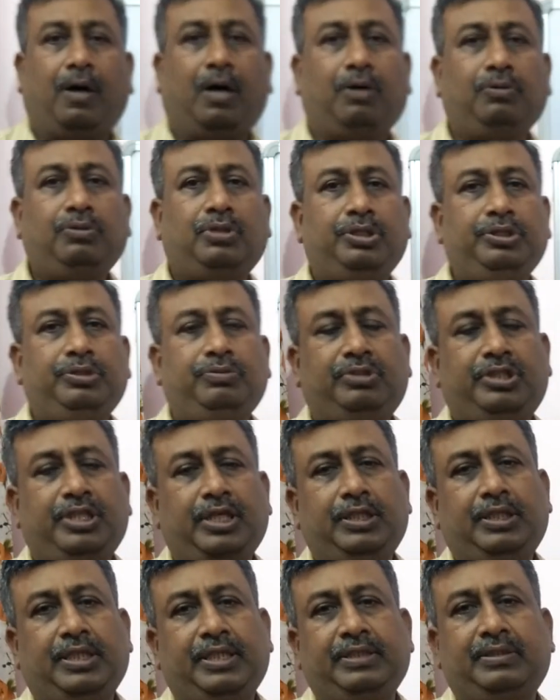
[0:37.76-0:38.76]
how the
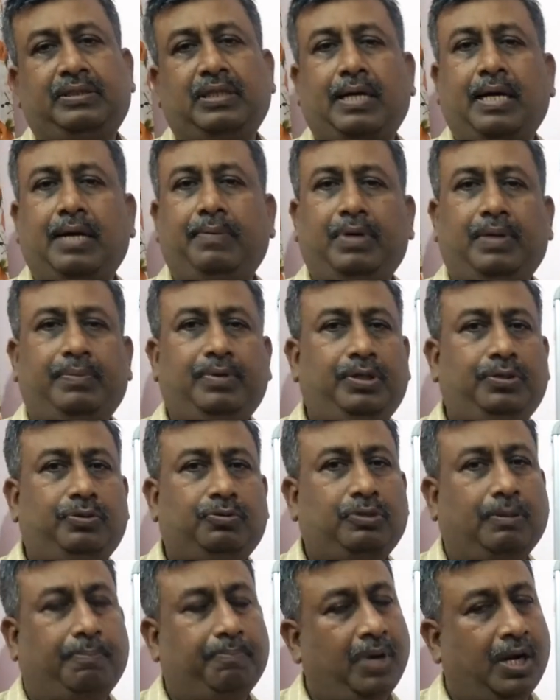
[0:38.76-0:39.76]
nutrient is available
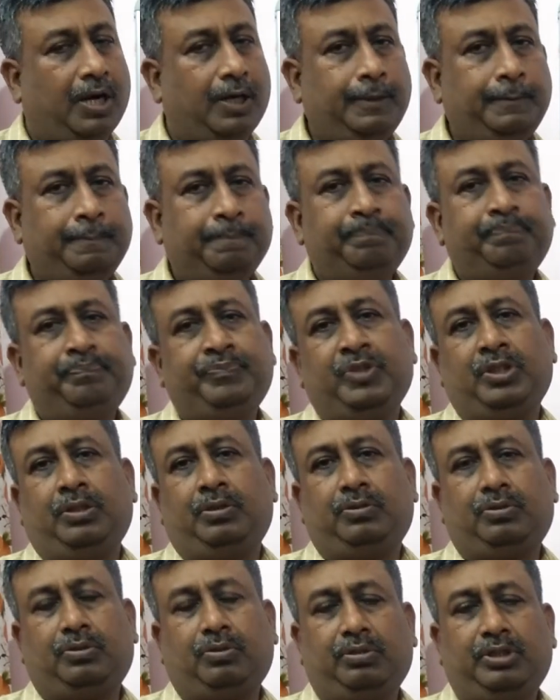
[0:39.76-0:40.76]
to the plant.
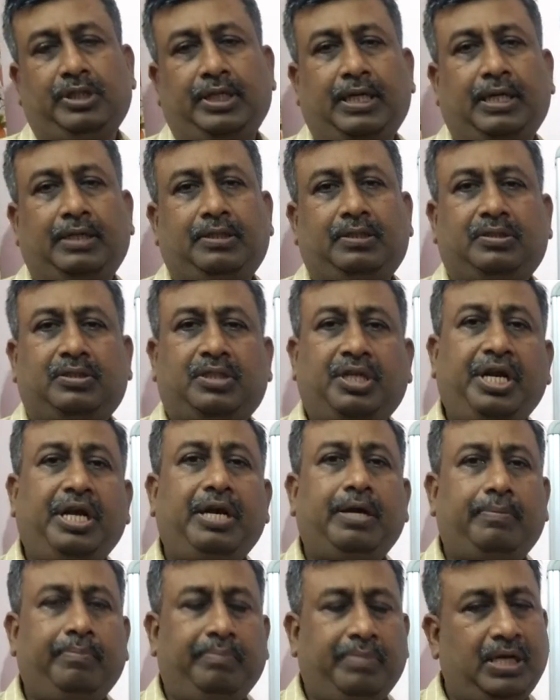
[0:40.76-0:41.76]
So there are
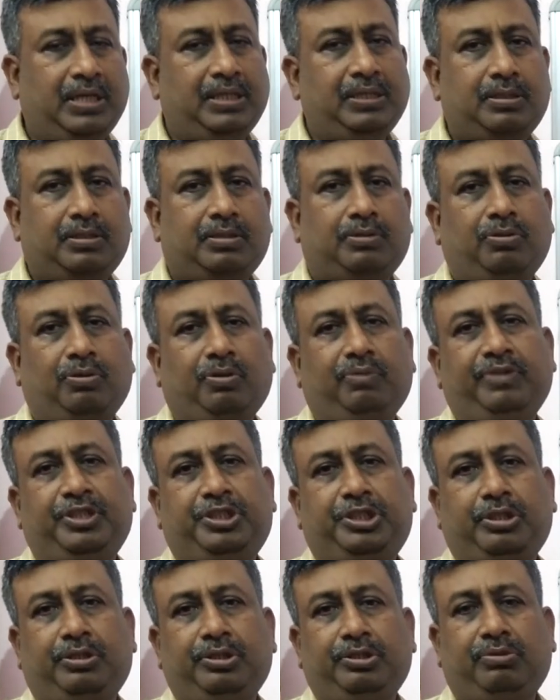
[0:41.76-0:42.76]
three means through
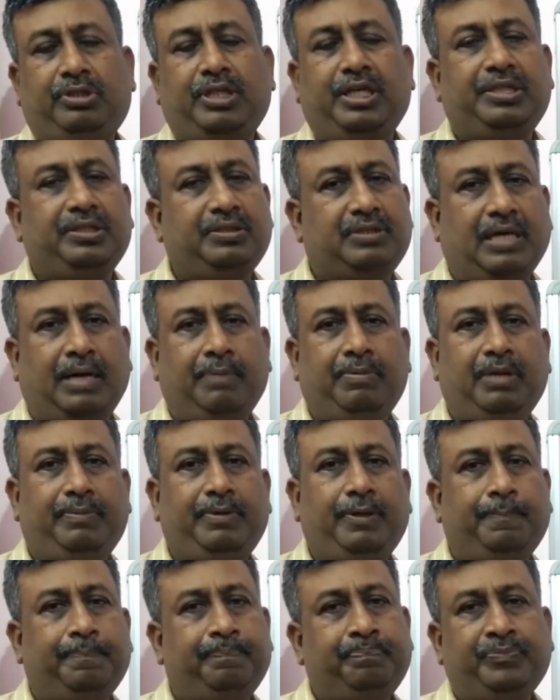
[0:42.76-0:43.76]
which nutrient is
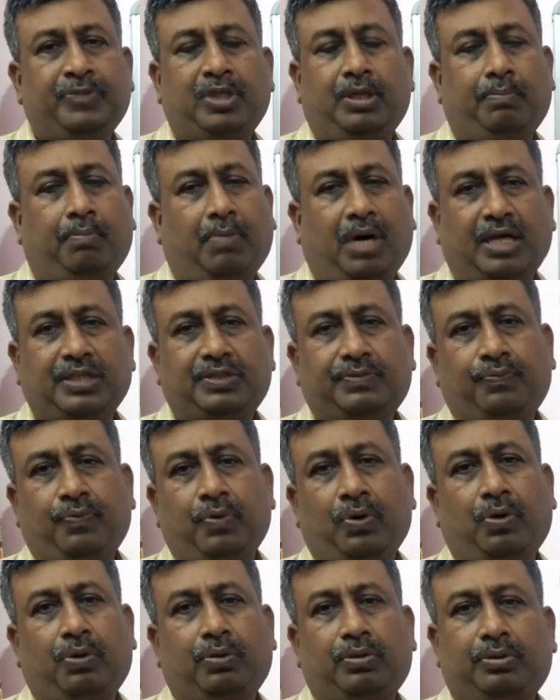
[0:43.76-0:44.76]
available mass
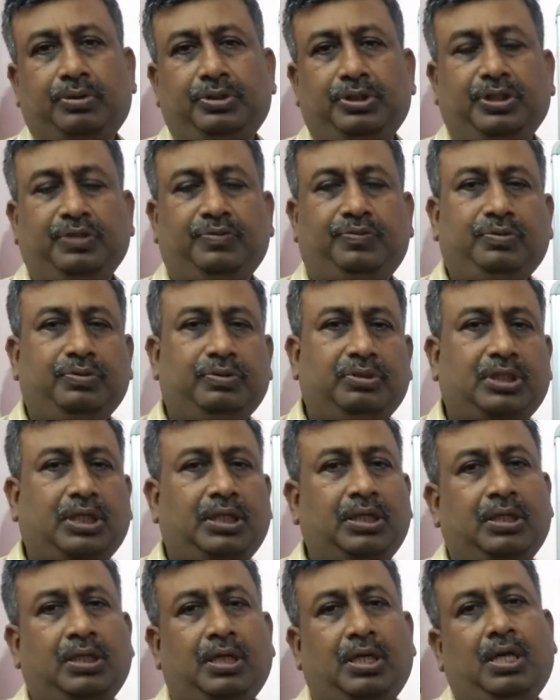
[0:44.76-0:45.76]
flow,
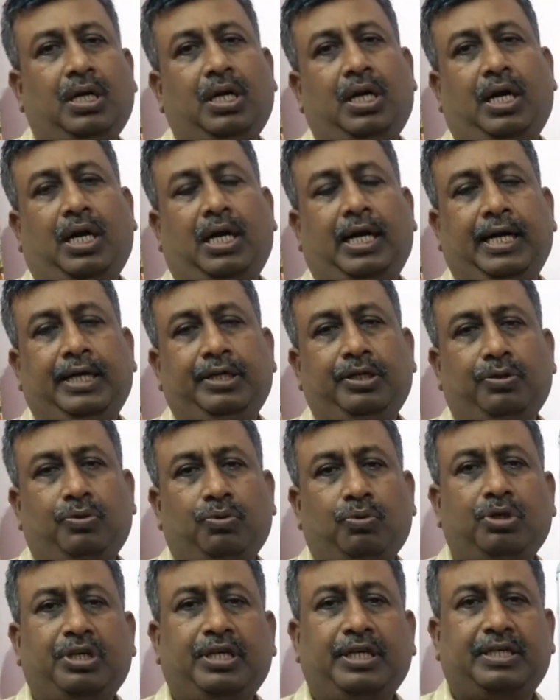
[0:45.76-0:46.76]
diffusion and
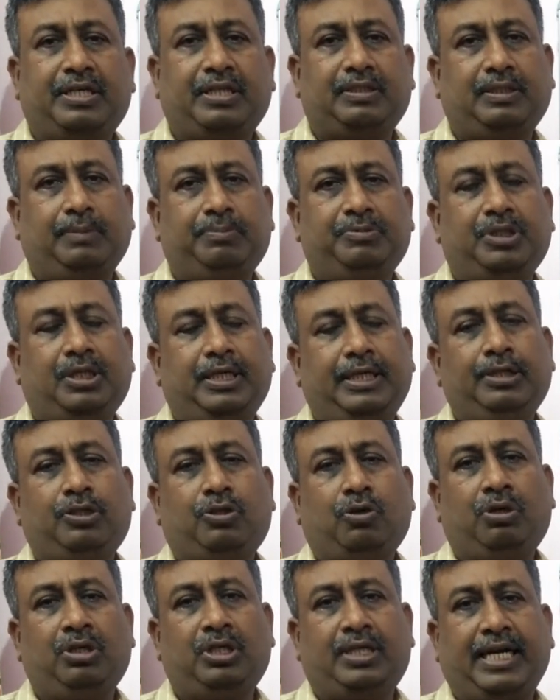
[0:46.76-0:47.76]
root interception and
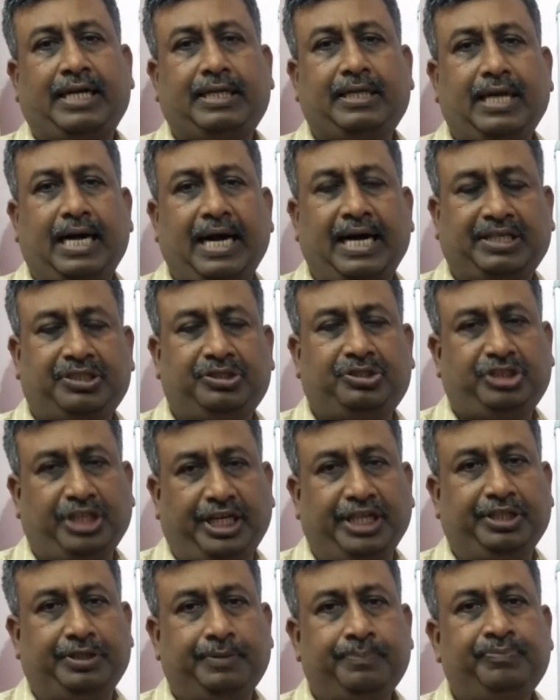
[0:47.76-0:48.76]
contact
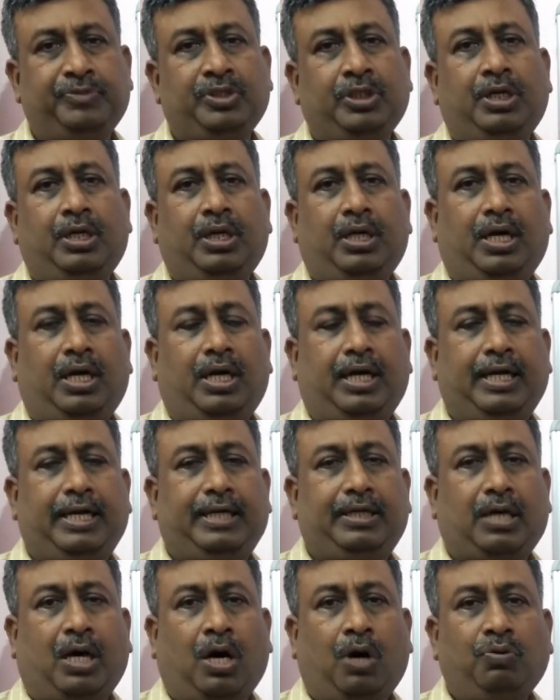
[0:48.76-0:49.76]
exchange.
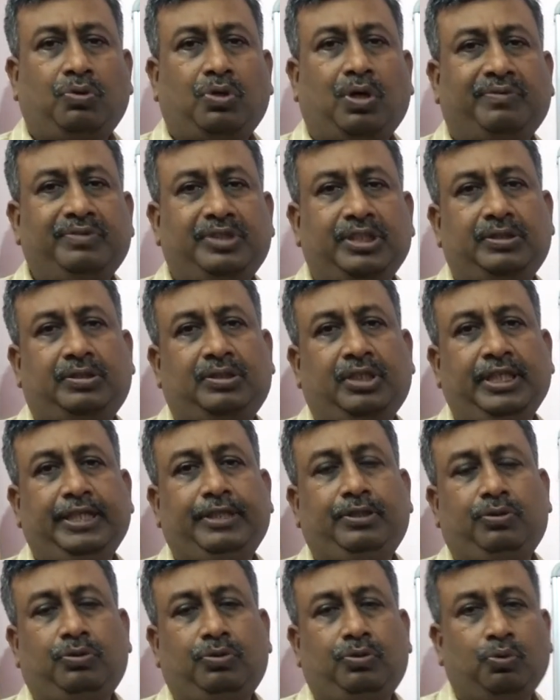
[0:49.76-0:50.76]
And out of these three,
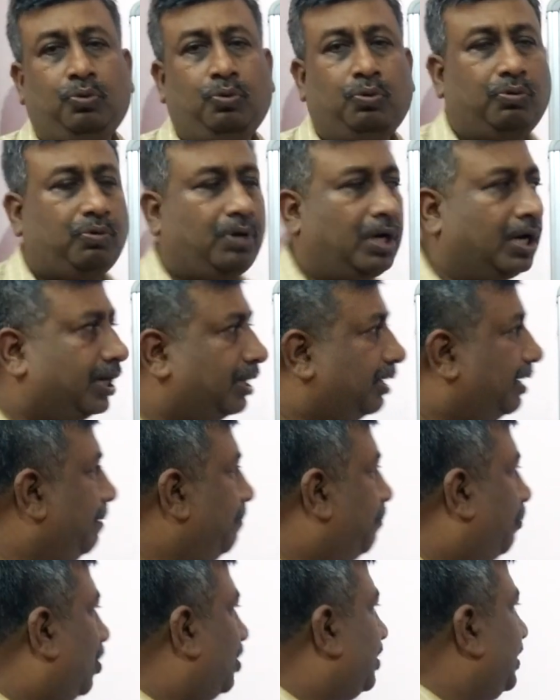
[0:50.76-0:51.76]
two are
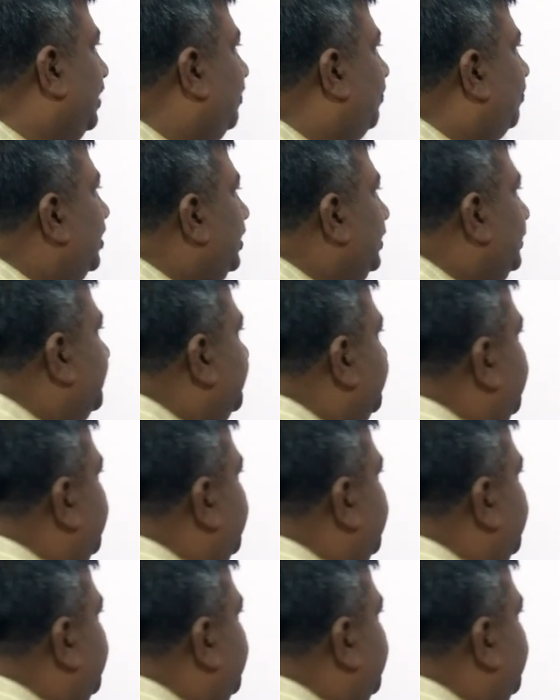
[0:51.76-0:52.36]
important one